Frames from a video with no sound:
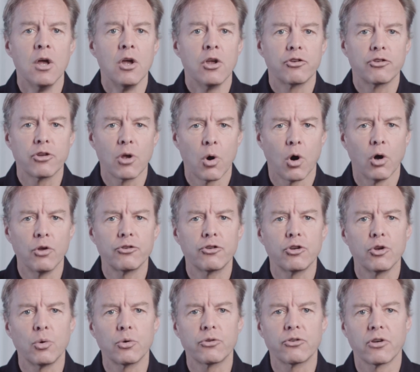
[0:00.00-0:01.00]
So, on to
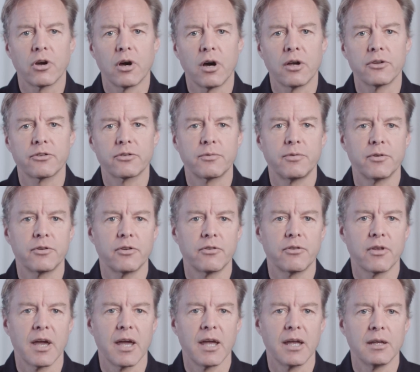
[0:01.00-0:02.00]
your task for
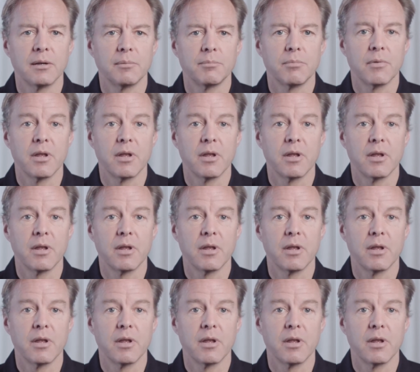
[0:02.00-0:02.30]
today.